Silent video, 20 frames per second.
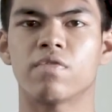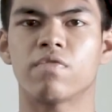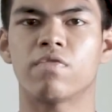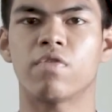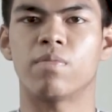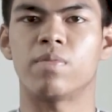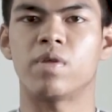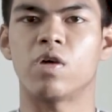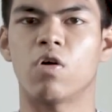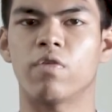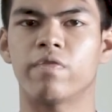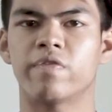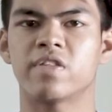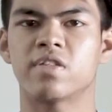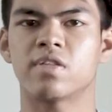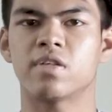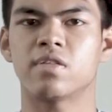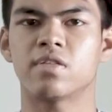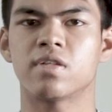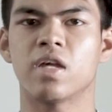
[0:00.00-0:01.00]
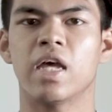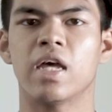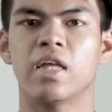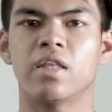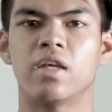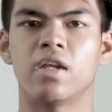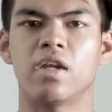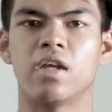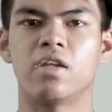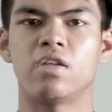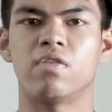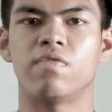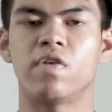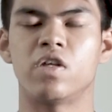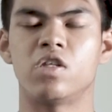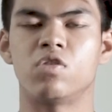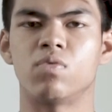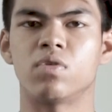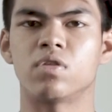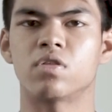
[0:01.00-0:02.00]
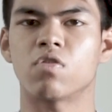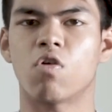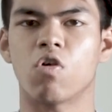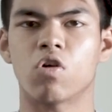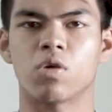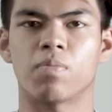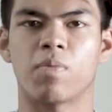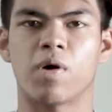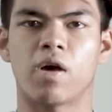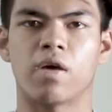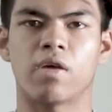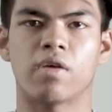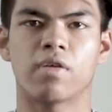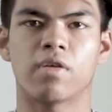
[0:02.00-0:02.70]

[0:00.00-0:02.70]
from the offices that individuals occupy.